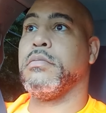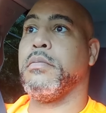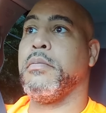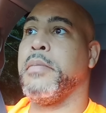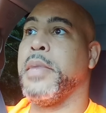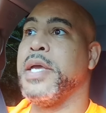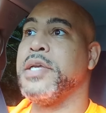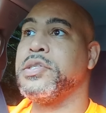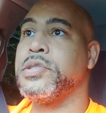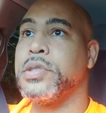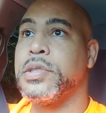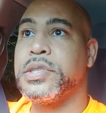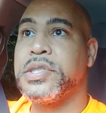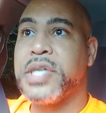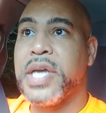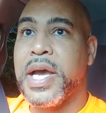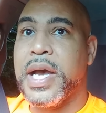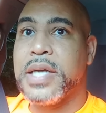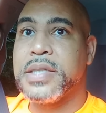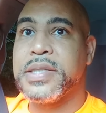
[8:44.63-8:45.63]
make sure the
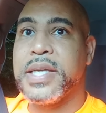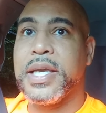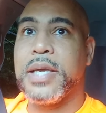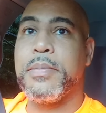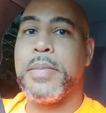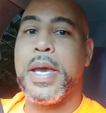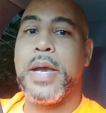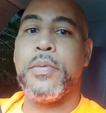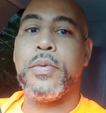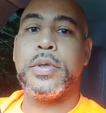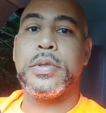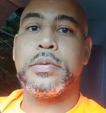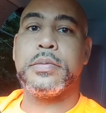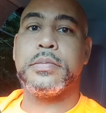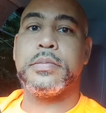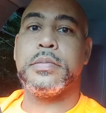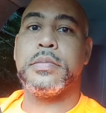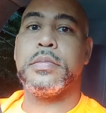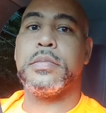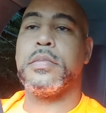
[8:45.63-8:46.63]
child take it back with
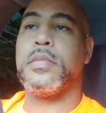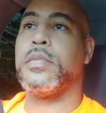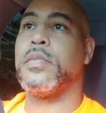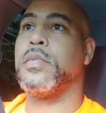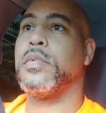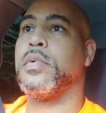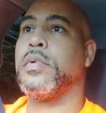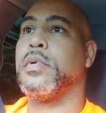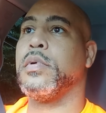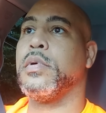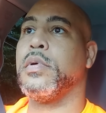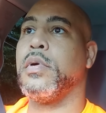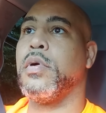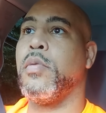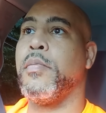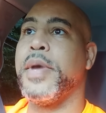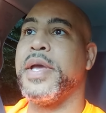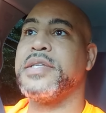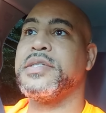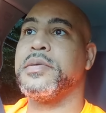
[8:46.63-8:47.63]
them.
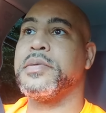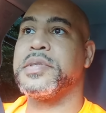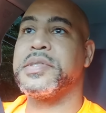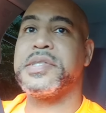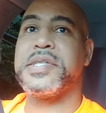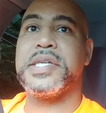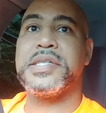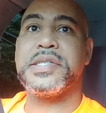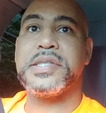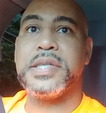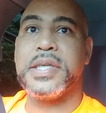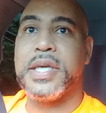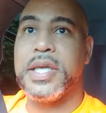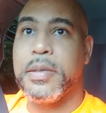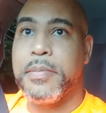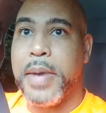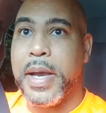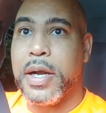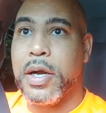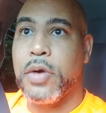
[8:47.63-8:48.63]
Or make some concession to
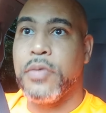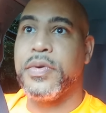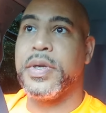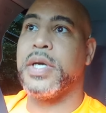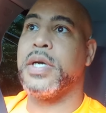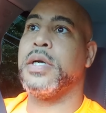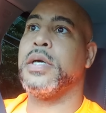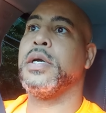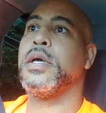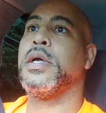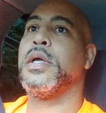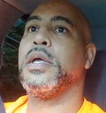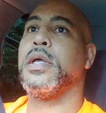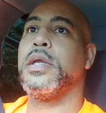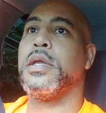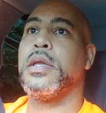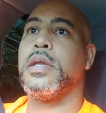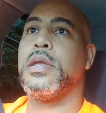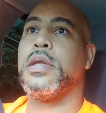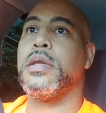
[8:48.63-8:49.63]
get it back over there,
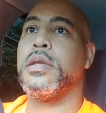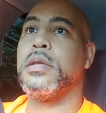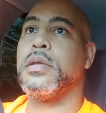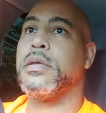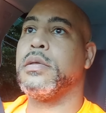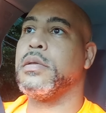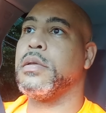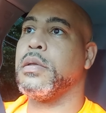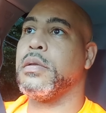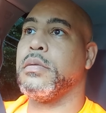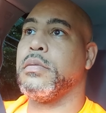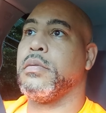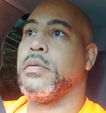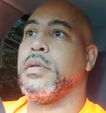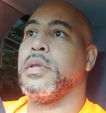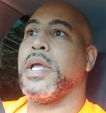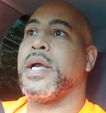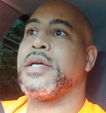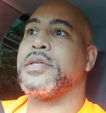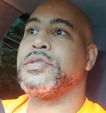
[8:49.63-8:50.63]

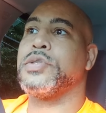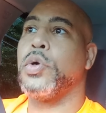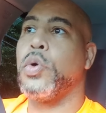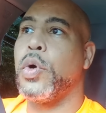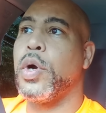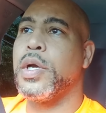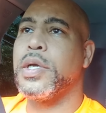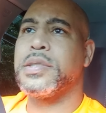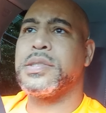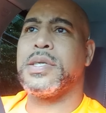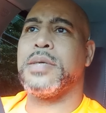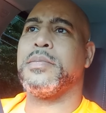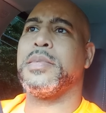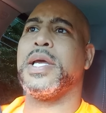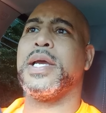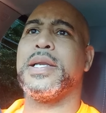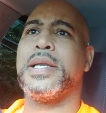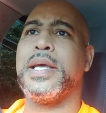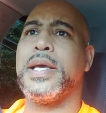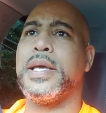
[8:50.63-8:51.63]
like a toy or something
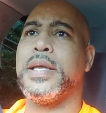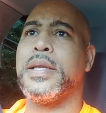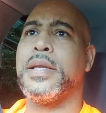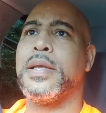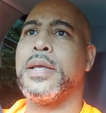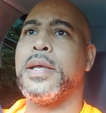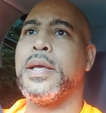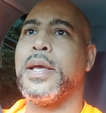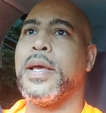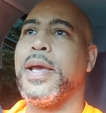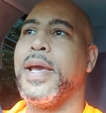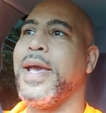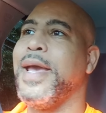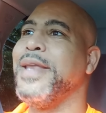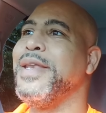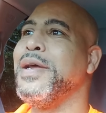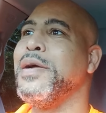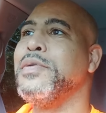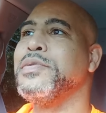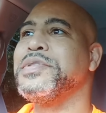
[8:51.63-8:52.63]
like that.
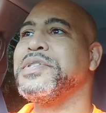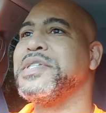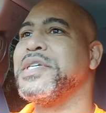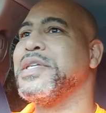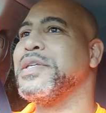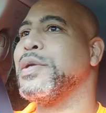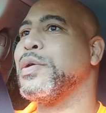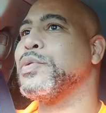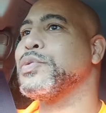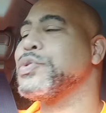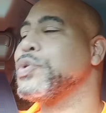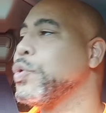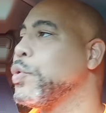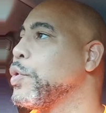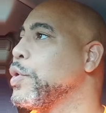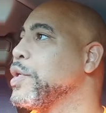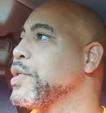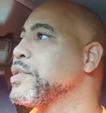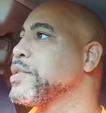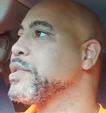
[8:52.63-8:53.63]
And don't send no
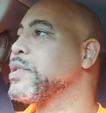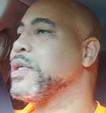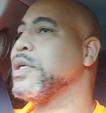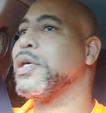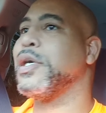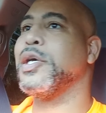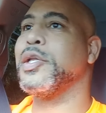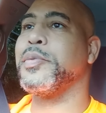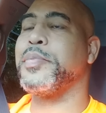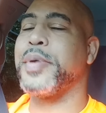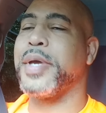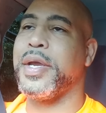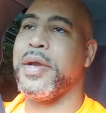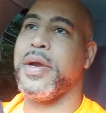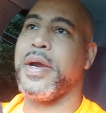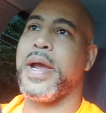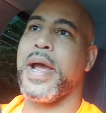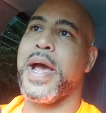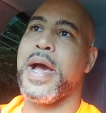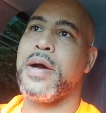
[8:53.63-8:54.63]
toys to the other
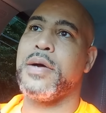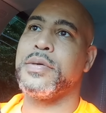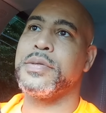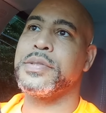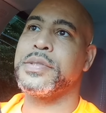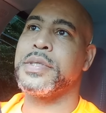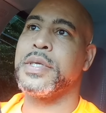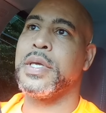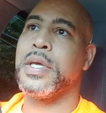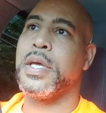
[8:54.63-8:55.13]
parent house